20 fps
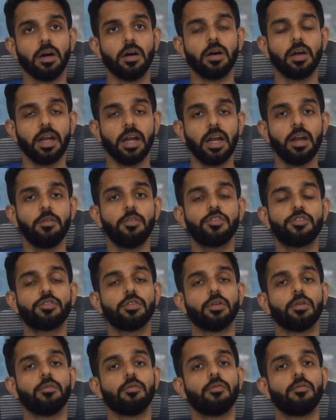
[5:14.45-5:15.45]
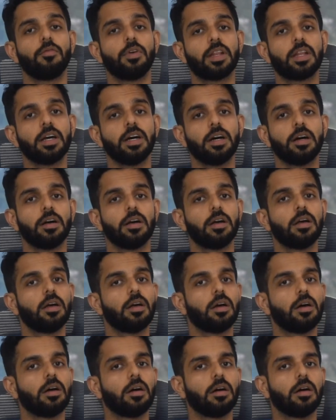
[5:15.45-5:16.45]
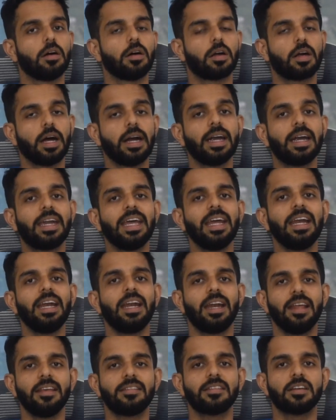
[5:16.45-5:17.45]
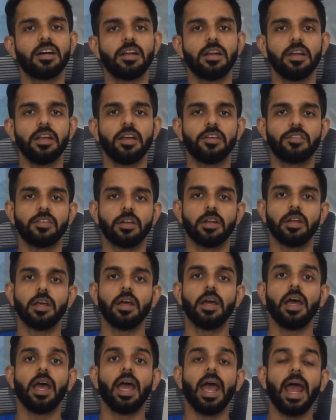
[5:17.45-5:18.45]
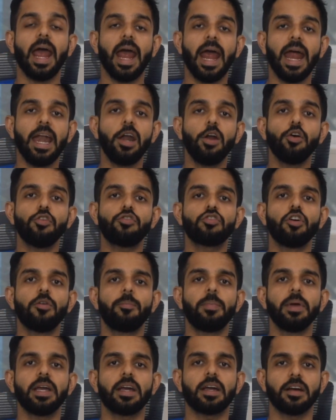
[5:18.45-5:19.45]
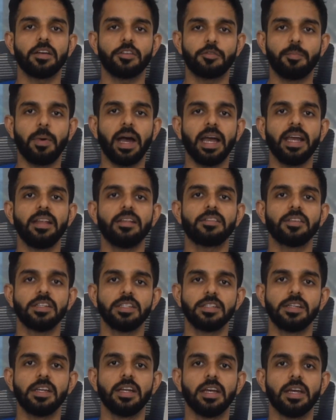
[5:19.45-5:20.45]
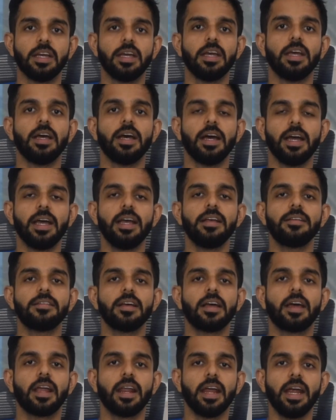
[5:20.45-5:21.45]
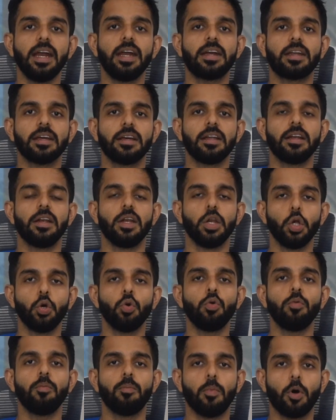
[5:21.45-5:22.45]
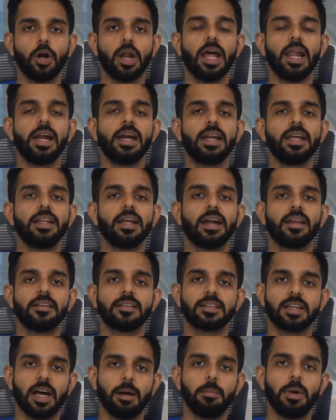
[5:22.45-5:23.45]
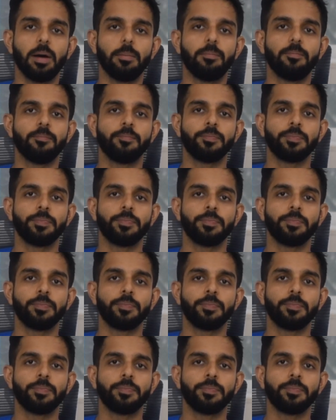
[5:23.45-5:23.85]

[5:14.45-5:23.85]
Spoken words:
individual with a contained disc herniation, endoscopic spine surgery is a great new modality that has come up